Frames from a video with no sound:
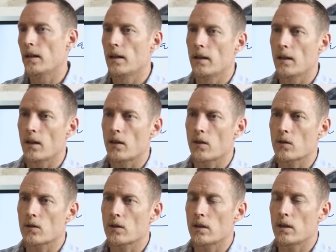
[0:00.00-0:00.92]

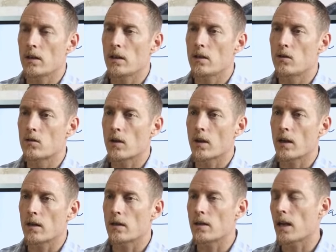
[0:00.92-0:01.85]
Thirsty, you need to
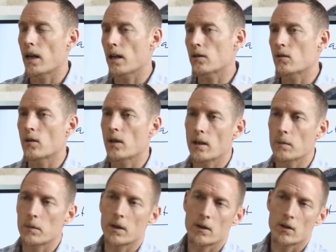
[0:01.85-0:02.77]
drink. You can't drink
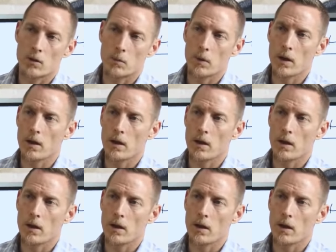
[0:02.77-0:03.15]
because you pee.